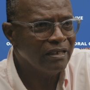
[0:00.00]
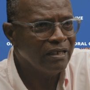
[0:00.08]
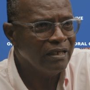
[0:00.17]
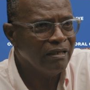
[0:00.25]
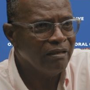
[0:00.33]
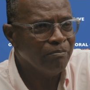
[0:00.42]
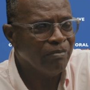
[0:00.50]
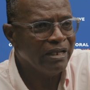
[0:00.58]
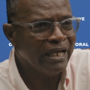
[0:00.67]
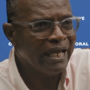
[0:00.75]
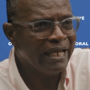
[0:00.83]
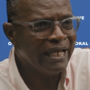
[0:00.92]
But
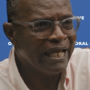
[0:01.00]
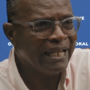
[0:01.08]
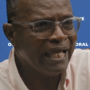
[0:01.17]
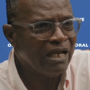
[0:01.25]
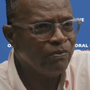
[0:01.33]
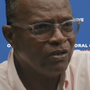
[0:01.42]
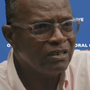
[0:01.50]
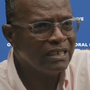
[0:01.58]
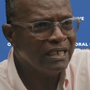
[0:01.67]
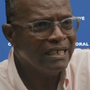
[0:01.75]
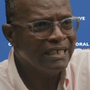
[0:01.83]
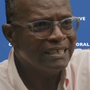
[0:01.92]
the headline was,
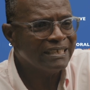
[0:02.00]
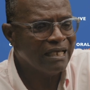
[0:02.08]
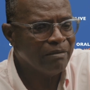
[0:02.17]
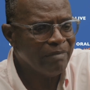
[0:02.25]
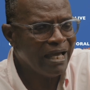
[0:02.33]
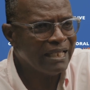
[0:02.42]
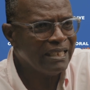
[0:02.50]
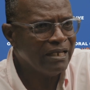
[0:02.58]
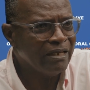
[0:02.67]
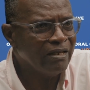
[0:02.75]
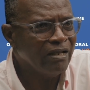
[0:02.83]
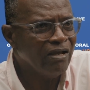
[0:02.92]
St.
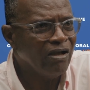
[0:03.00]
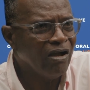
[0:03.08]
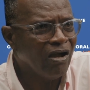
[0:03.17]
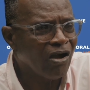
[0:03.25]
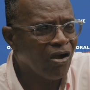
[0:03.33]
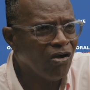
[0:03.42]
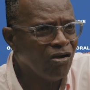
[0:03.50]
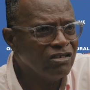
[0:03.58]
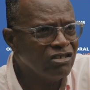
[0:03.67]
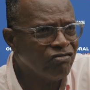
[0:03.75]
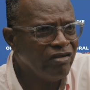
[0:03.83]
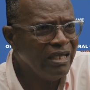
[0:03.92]
Maarten, a
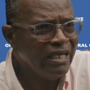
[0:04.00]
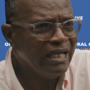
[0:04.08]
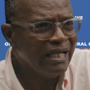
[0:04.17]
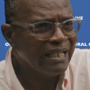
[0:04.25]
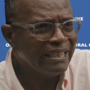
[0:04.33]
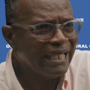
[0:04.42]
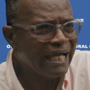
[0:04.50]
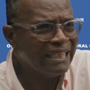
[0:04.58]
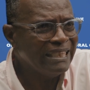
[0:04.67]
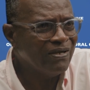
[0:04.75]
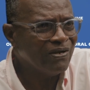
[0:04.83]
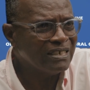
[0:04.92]
country that
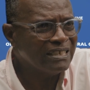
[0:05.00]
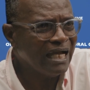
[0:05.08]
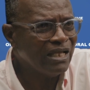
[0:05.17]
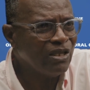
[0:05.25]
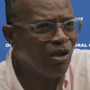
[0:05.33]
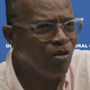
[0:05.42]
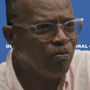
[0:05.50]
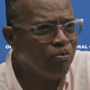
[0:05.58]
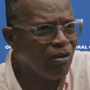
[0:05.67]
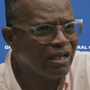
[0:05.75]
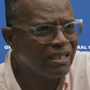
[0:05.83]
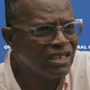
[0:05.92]
does not have
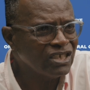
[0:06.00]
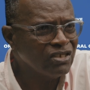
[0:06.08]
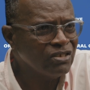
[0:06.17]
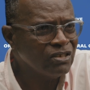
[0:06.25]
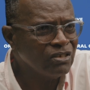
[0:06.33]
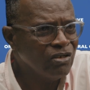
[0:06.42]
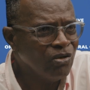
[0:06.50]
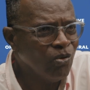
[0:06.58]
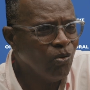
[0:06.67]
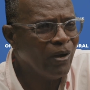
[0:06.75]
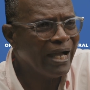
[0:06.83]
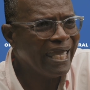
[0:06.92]
politicians
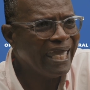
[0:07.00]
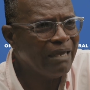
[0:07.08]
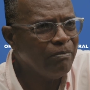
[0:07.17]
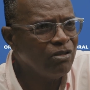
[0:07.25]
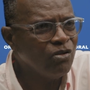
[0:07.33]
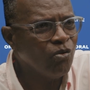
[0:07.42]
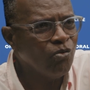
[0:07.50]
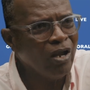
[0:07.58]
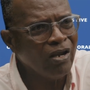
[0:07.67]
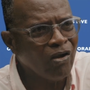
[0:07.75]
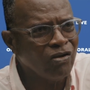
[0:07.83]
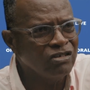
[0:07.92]
who are able to run
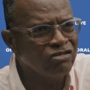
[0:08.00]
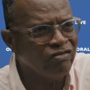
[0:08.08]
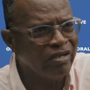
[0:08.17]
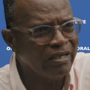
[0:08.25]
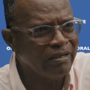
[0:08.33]
a country.